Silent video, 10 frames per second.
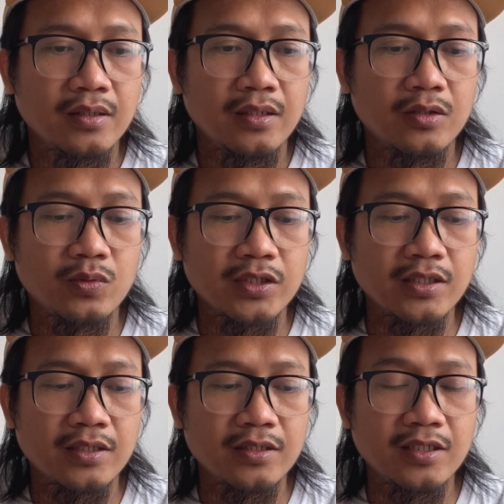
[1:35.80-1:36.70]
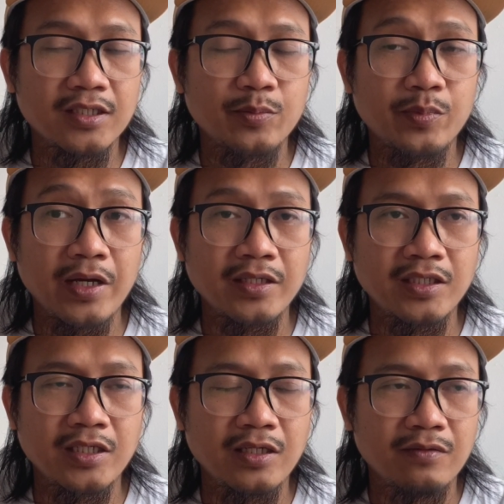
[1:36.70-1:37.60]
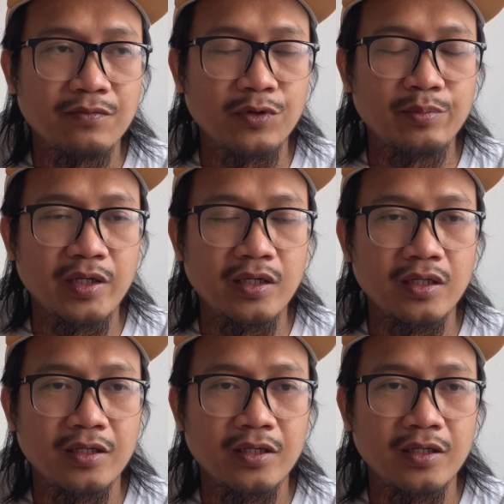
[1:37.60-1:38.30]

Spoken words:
it was just pricey for me.